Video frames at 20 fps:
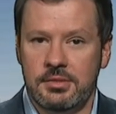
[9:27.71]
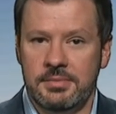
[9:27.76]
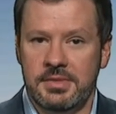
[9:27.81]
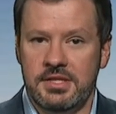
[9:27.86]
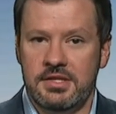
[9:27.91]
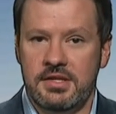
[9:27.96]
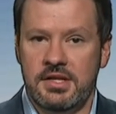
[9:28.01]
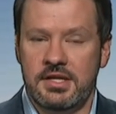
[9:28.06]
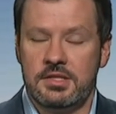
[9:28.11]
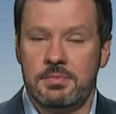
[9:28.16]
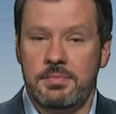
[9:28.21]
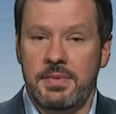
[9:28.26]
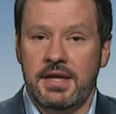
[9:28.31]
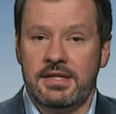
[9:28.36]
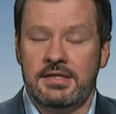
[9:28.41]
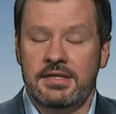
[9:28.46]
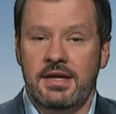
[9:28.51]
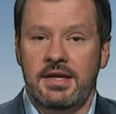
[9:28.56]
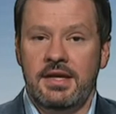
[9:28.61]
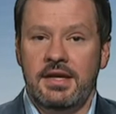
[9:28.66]
I mean, you'd
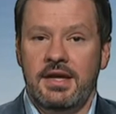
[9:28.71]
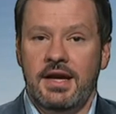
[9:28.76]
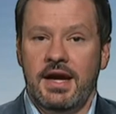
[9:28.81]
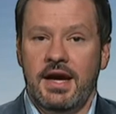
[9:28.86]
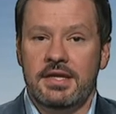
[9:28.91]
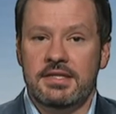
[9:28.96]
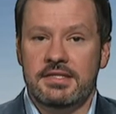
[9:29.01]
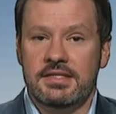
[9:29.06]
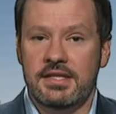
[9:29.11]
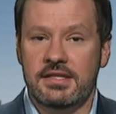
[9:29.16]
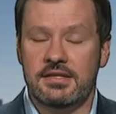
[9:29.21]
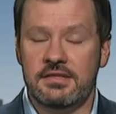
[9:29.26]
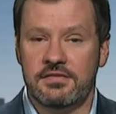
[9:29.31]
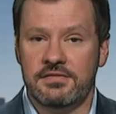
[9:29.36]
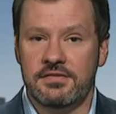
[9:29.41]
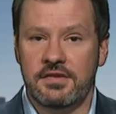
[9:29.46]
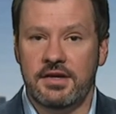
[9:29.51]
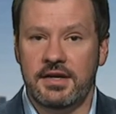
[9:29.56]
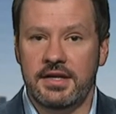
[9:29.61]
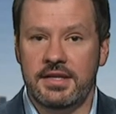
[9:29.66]
expect
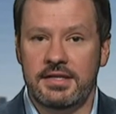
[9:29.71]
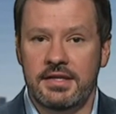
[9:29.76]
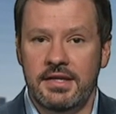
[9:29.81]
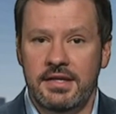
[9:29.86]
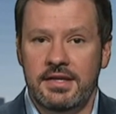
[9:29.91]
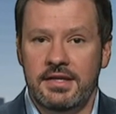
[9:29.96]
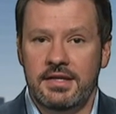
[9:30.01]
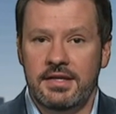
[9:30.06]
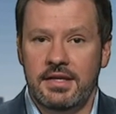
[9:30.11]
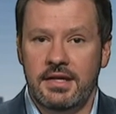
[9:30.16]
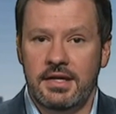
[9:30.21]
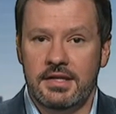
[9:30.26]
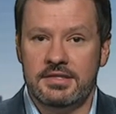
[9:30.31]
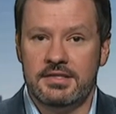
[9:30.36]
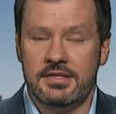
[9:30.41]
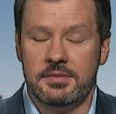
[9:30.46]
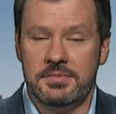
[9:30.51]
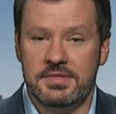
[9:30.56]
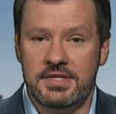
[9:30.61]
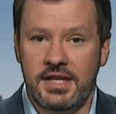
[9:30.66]
undignified,
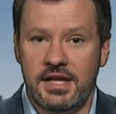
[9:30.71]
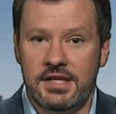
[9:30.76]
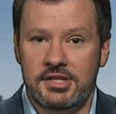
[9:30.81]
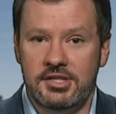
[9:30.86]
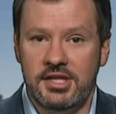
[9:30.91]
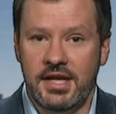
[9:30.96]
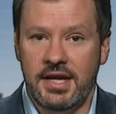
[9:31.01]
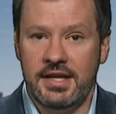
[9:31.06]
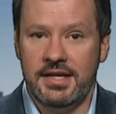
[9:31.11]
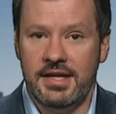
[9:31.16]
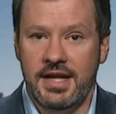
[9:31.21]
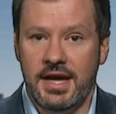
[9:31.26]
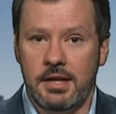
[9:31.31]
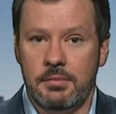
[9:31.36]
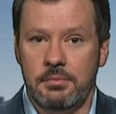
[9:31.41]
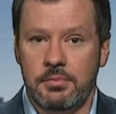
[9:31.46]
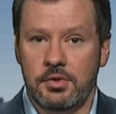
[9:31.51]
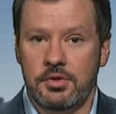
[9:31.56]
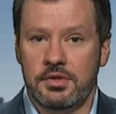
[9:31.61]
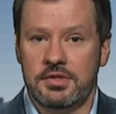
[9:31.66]
unsubstantiated
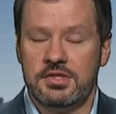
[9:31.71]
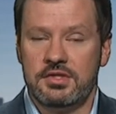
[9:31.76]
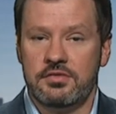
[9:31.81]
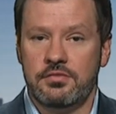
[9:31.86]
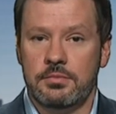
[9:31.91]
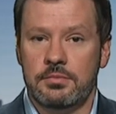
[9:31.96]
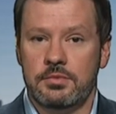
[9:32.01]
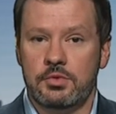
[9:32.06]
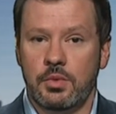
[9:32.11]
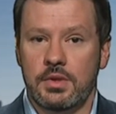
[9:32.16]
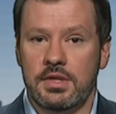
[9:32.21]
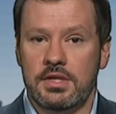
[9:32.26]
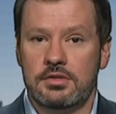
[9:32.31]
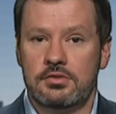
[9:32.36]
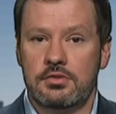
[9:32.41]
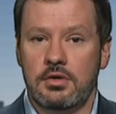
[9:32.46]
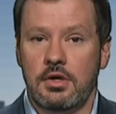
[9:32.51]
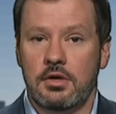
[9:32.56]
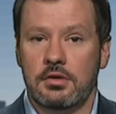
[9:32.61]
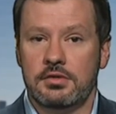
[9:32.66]
outbursts from Twitter
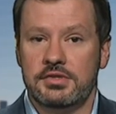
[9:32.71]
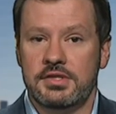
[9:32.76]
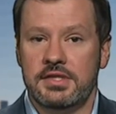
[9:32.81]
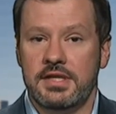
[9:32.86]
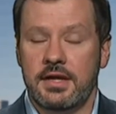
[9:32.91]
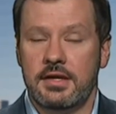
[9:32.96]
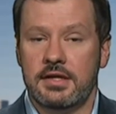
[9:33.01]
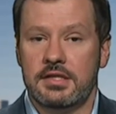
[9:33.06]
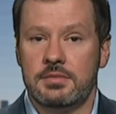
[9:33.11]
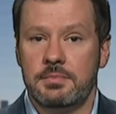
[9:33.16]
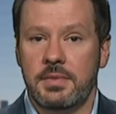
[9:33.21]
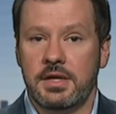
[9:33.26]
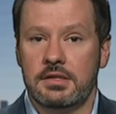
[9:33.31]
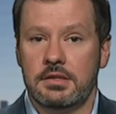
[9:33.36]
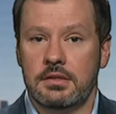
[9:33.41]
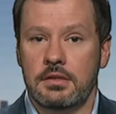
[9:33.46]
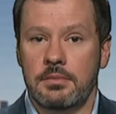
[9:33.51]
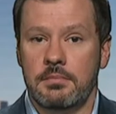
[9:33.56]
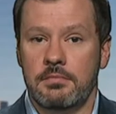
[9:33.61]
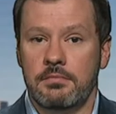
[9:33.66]
trolls. You don't
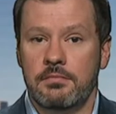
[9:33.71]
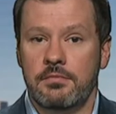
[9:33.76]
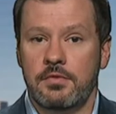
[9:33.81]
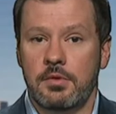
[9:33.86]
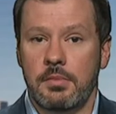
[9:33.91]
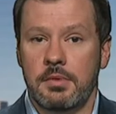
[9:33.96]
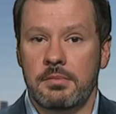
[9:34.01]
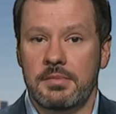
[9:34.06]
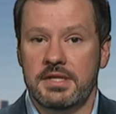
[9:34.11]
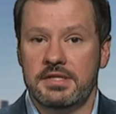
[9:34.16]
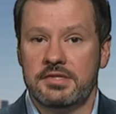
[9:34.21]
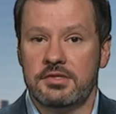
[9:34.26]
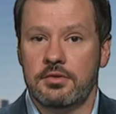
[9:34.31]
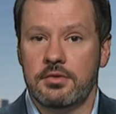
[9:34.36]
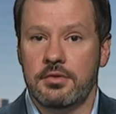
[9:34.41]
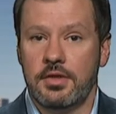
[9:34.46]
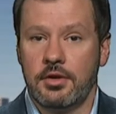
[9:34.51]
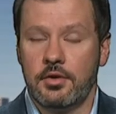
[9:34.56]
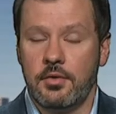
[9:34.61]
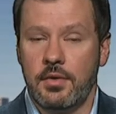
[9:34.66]
expect them from a Minister
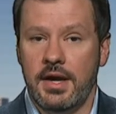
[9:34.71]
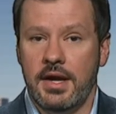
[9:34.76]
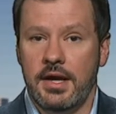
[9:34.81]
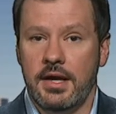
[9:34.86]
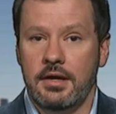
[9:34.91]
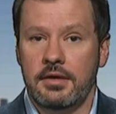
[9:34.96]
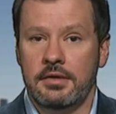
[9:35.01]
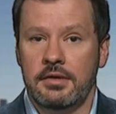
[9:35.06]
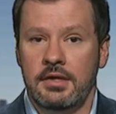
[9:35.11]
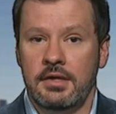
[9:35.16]
of the Crown.